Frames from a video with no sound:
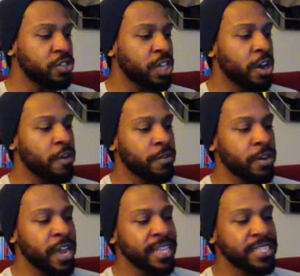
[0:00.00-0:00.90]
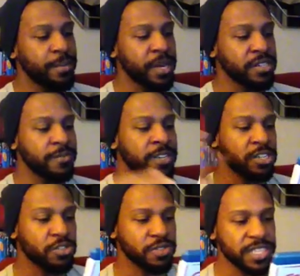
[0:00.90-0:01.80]
you get over 10 minutes of
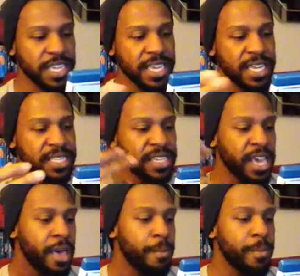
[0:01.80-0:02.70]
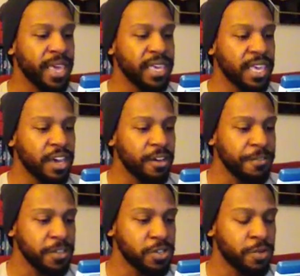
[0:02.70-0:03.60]
additional scenes, making a
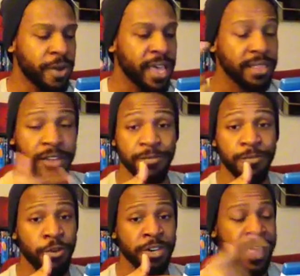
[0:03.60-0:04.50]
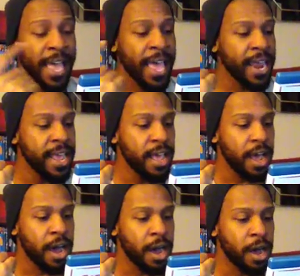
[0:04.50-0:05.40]
featurette. Looking forward to that.
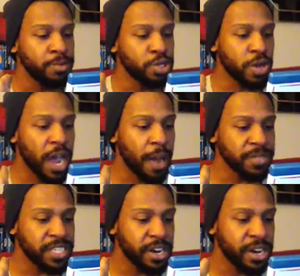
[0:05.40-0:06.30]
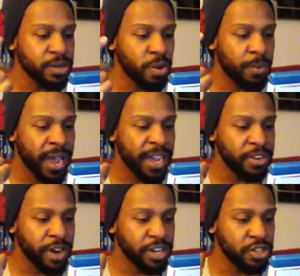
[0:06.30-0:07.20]
2 commentaries, one by
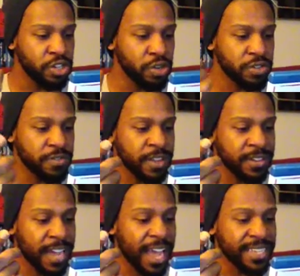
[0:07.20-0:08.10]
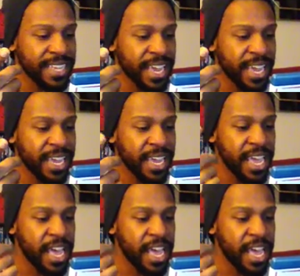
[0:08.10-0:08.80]
director Joe Dante,